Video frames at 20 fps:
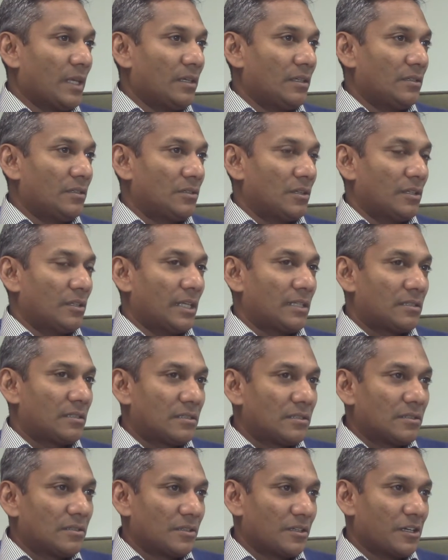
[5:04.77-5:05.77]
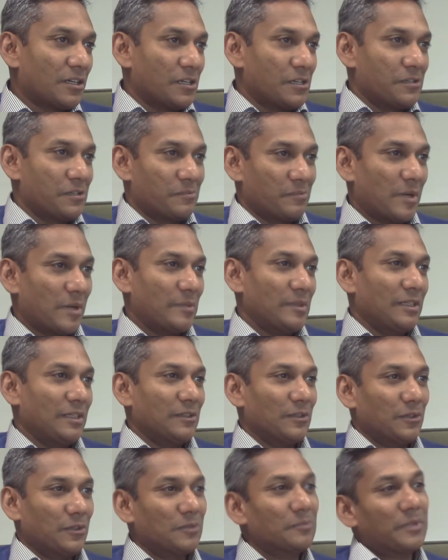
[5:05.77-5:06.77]
So that's bubbling
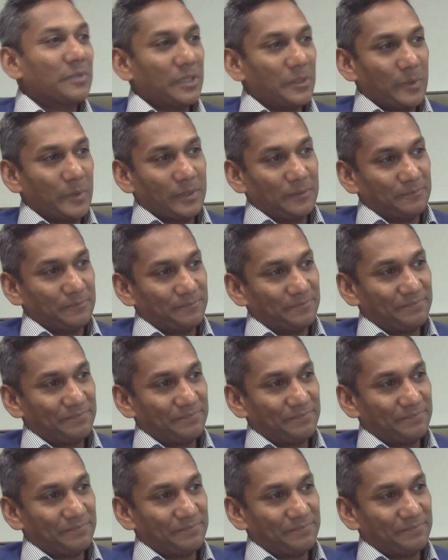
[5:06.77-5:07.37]
along pretty well.